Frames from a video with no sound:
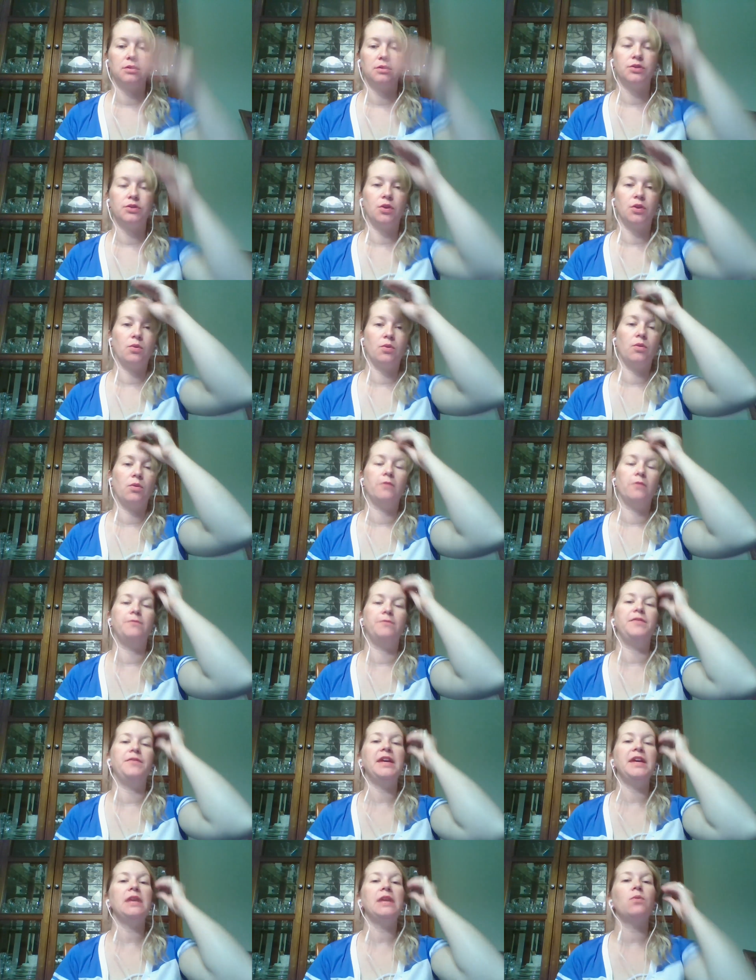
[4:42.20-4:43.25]
So
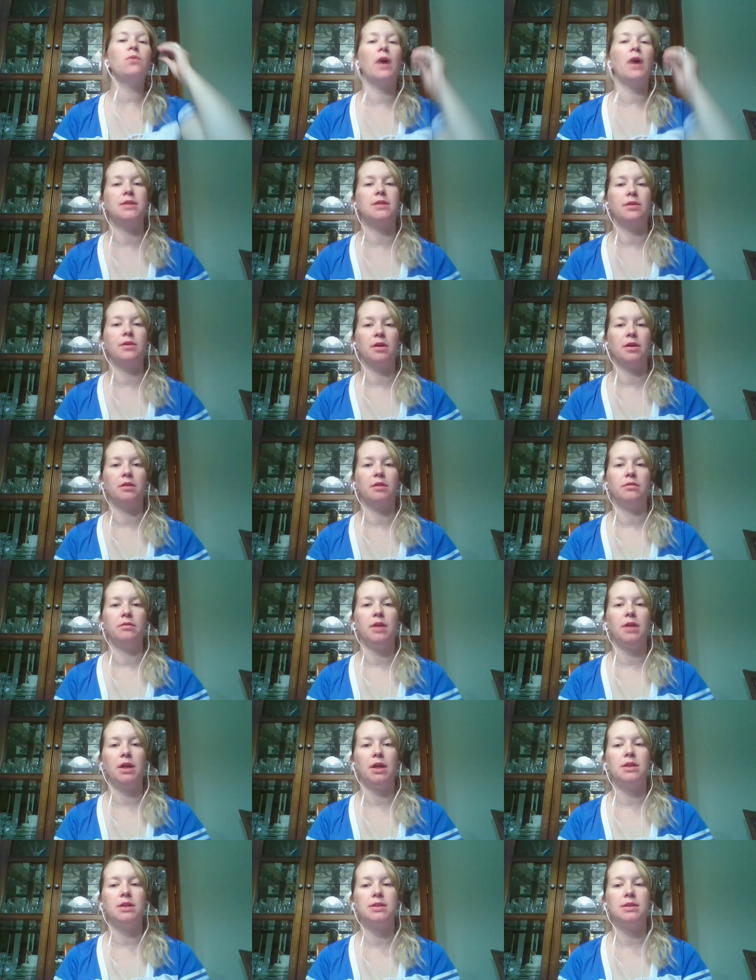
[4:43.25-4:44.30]

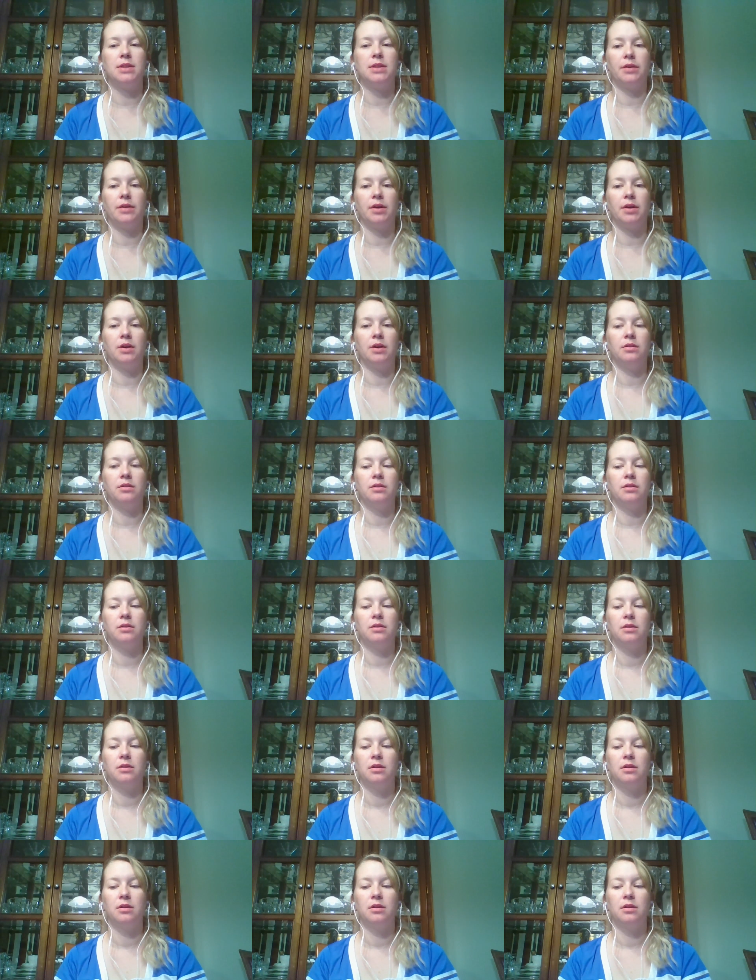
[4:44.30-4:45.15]
Vy0 is 0.